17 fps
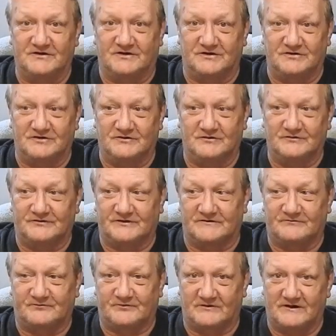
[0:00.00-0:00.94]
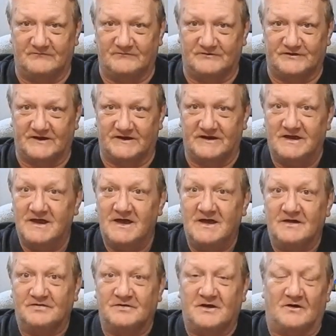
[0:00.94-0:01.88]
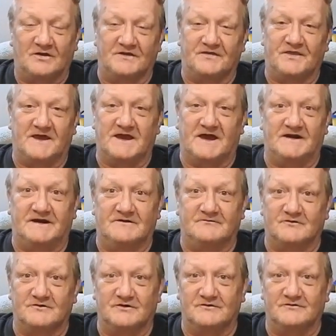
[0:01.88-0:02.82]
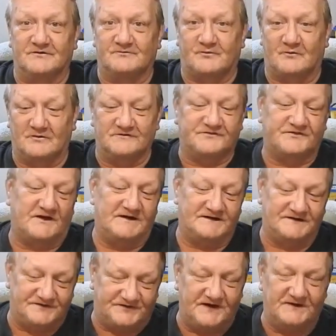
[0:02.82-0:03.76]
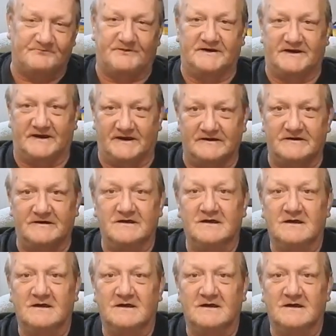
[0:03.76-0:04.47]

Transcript: You can use it for everything. The only thing I never use it for is setting dip in it